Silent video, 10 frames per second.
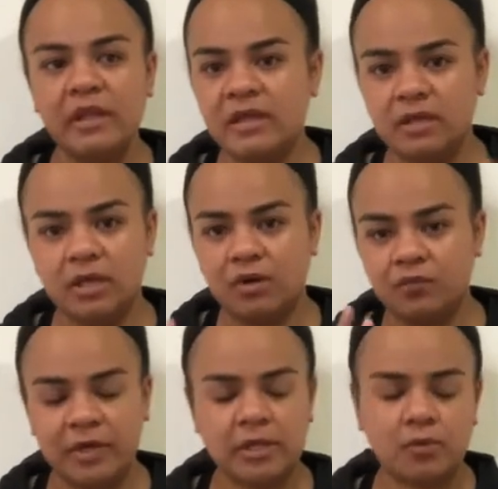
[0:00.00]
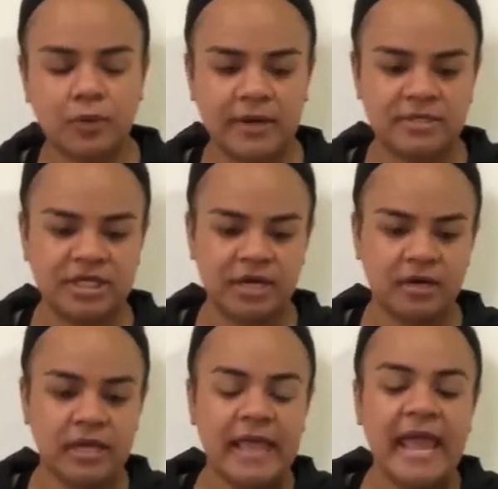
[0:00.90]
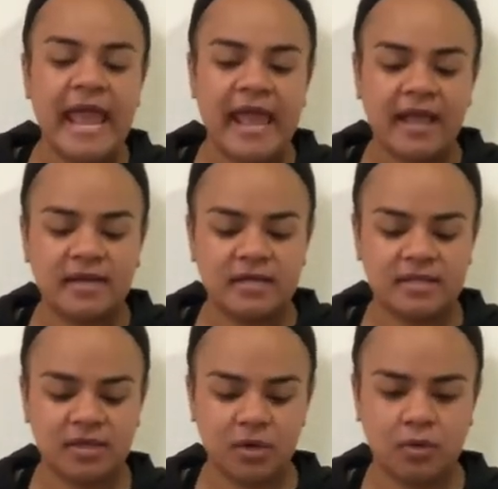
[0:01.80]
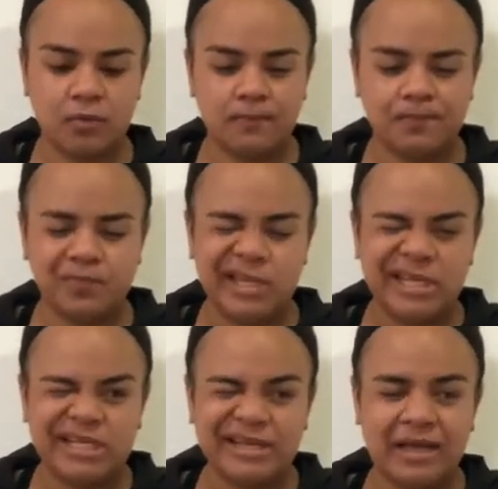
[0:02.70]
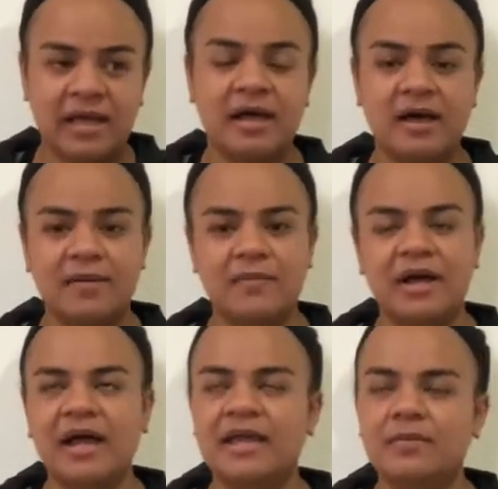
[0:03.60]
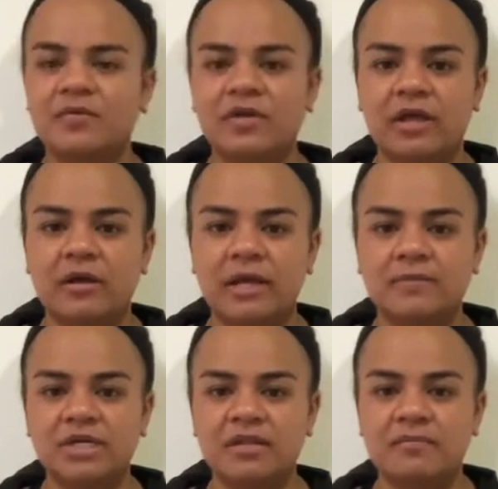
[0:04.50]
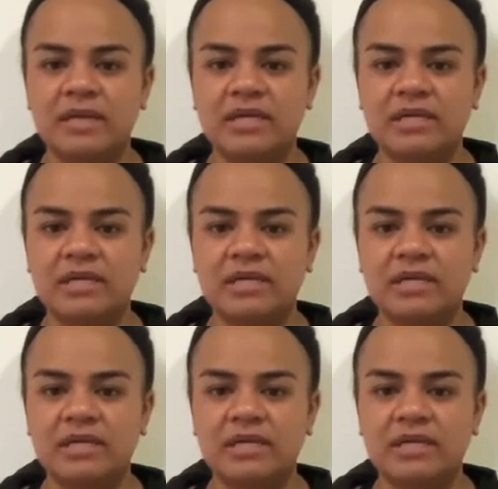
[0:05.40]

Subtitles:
You know, regular wear and tear. And so I came up with a name, Jasmine.